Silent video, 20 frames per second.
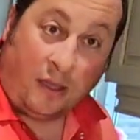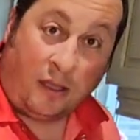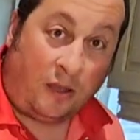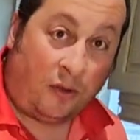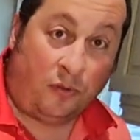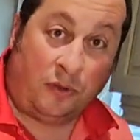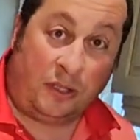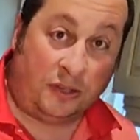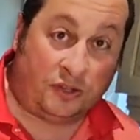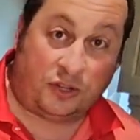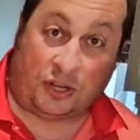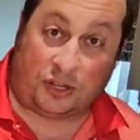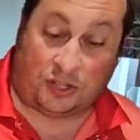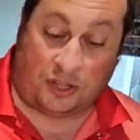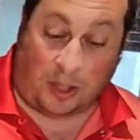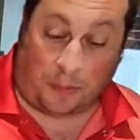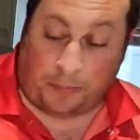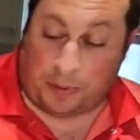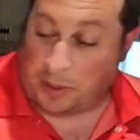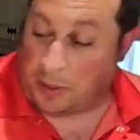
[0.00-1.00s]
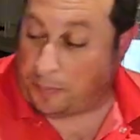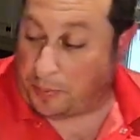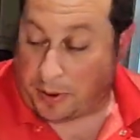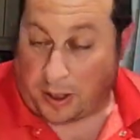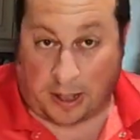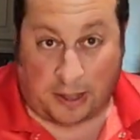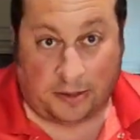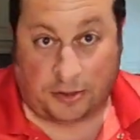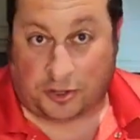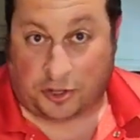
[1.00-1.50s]
it's just dump in the
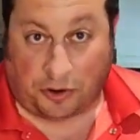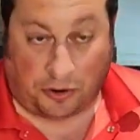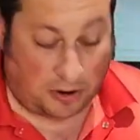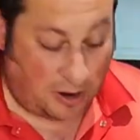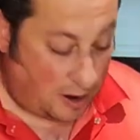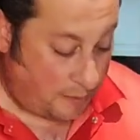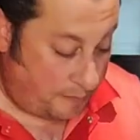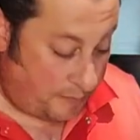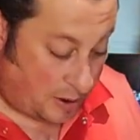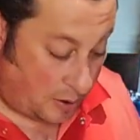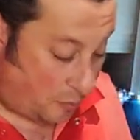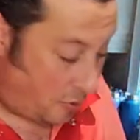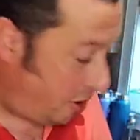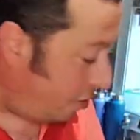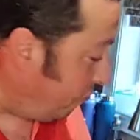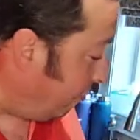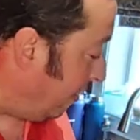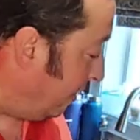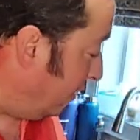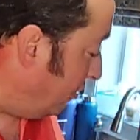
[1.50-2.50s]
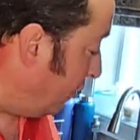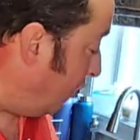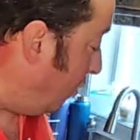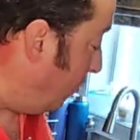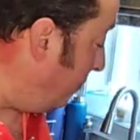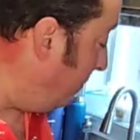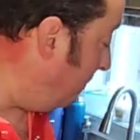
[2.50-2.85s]
pot, stir it up, and we are ready to go.